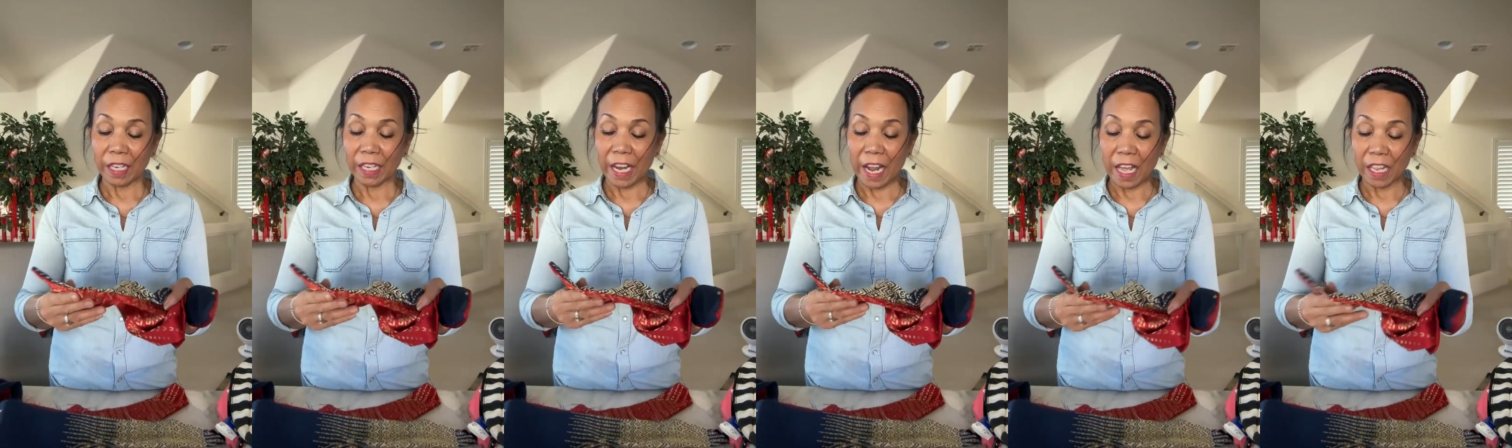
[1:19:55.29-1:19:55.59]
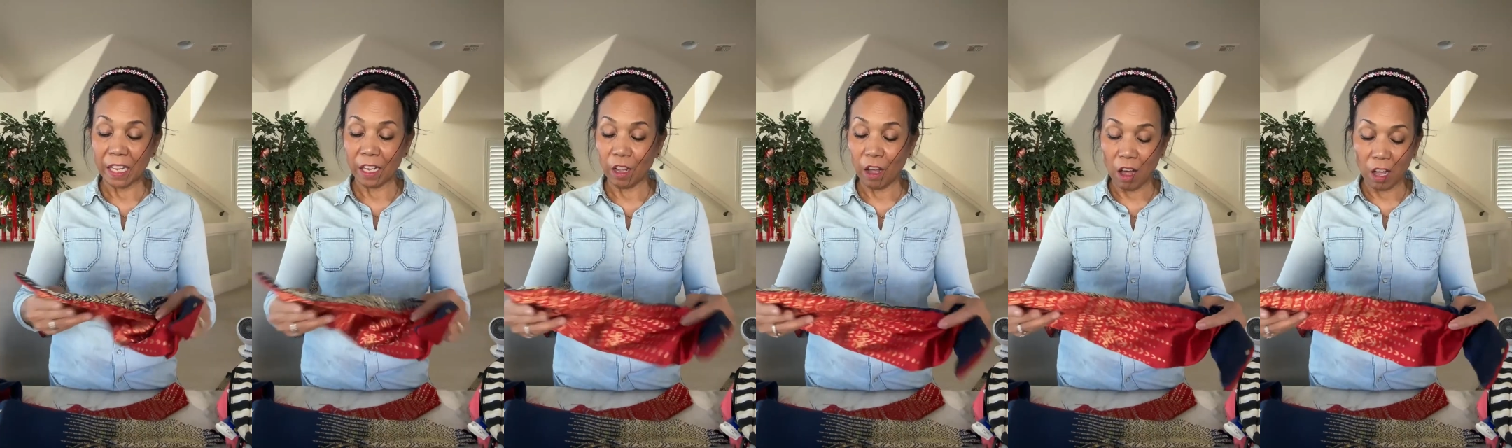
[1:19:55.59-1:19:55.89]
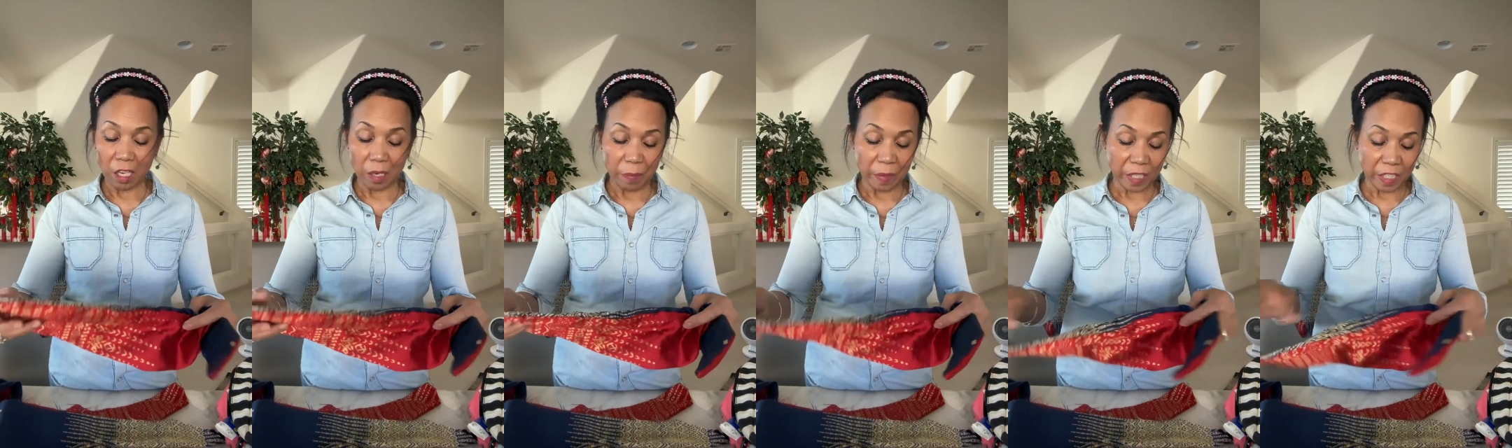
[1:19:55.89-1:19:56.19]
and gather
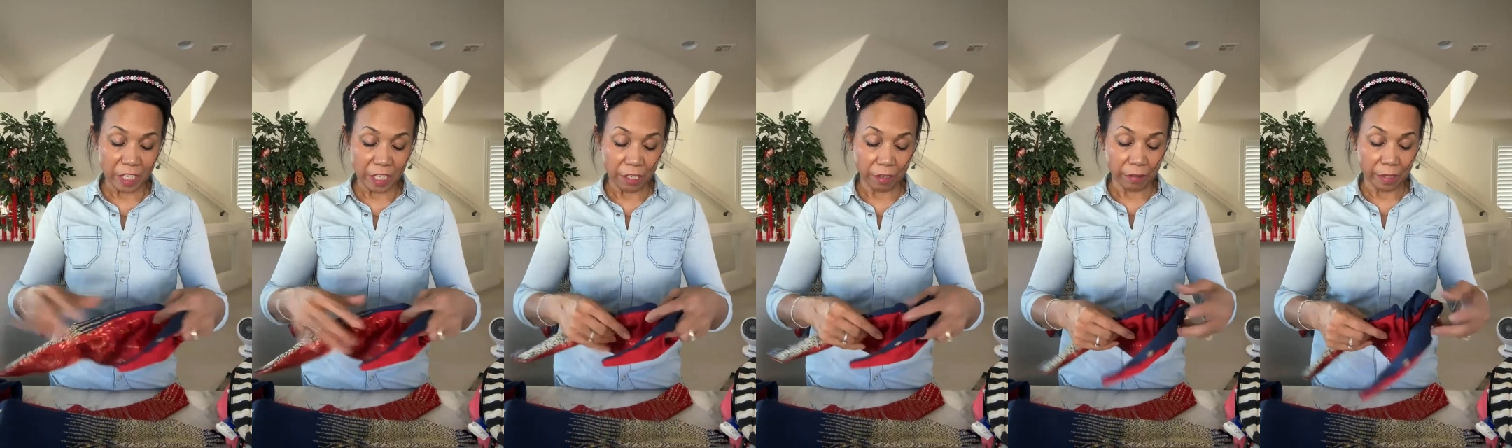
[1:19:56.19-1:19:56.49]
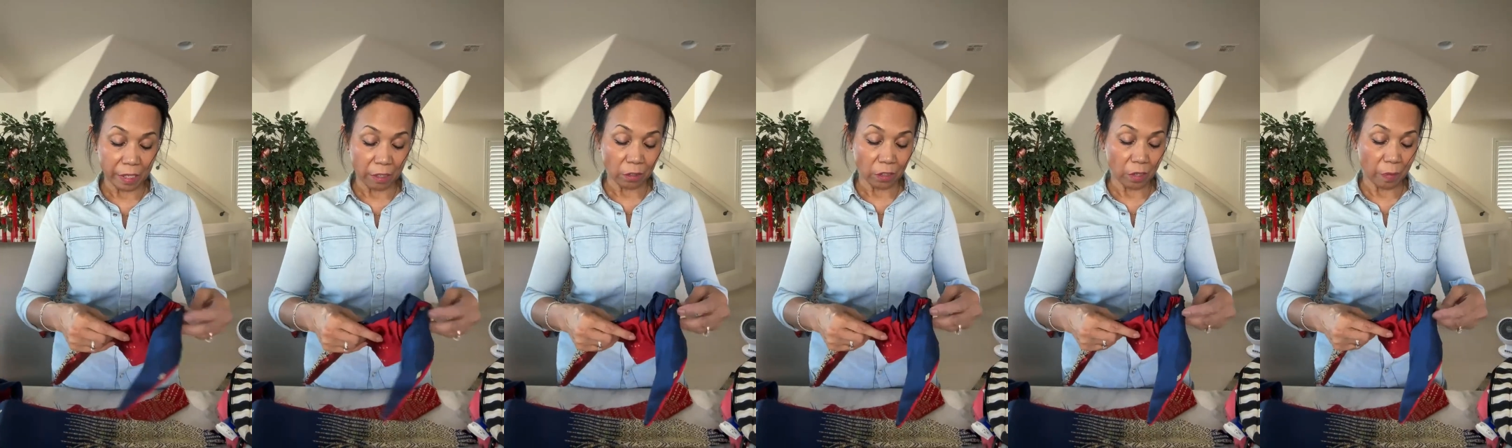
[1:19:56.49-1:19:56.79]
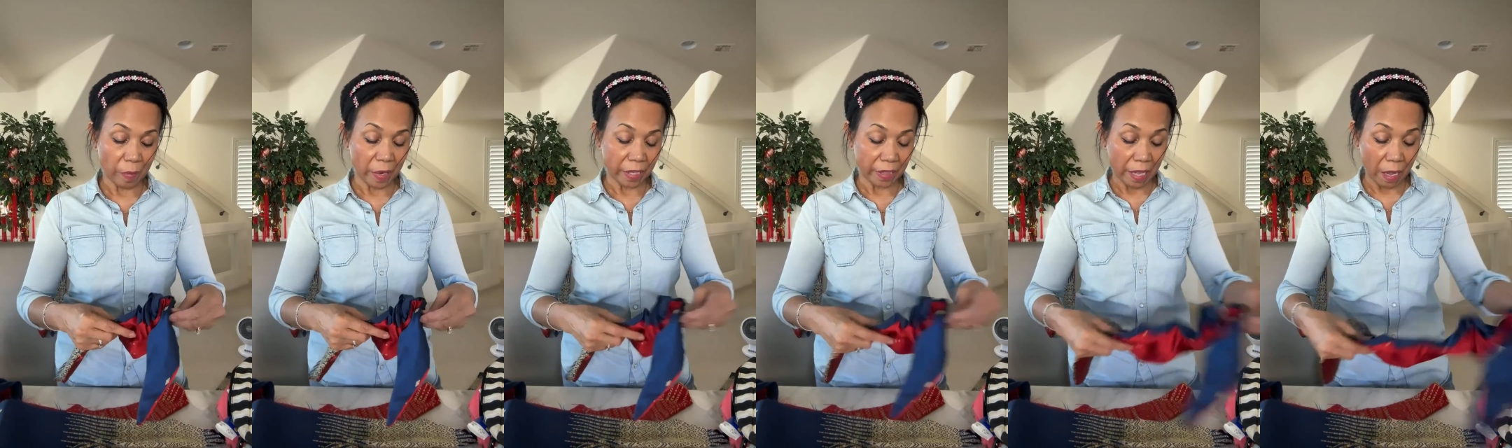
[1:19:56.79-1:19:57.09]
all the
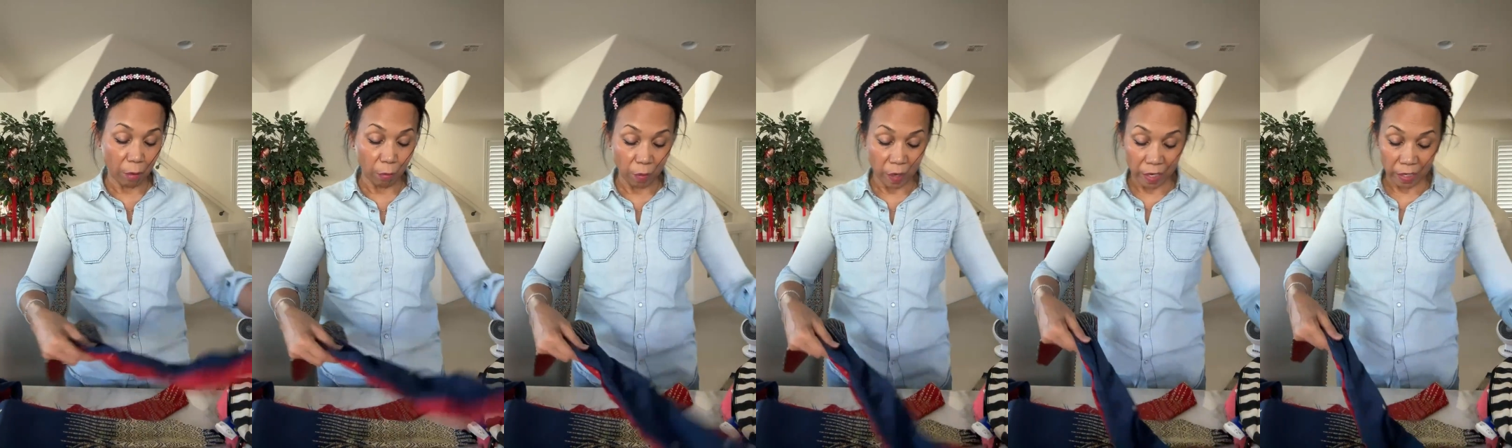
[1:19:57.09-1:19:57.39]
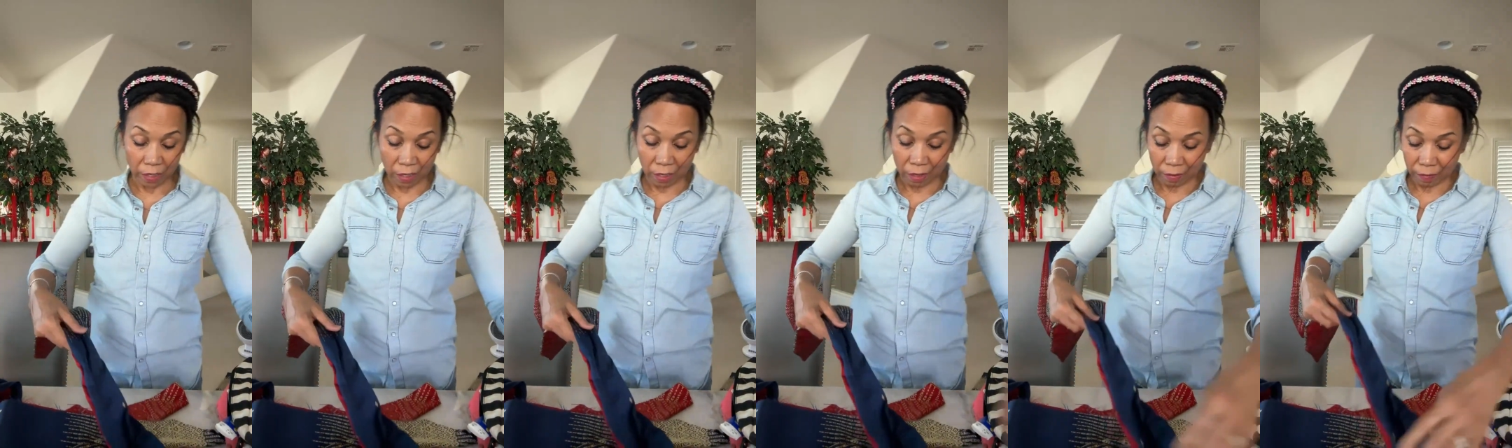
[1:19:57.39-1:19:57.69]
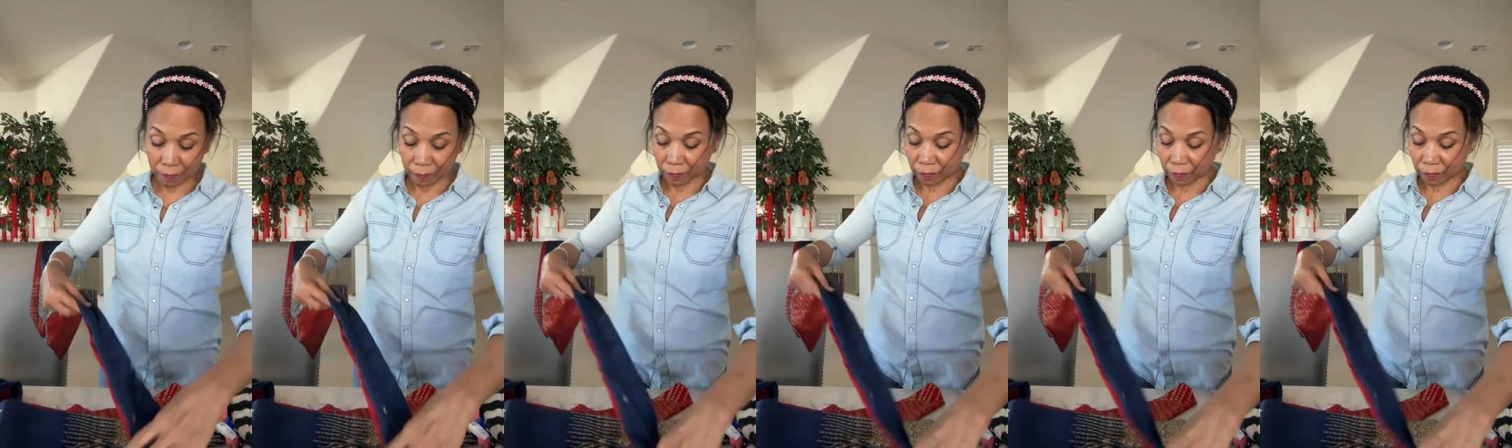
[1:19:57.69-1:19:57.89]
material to make that work.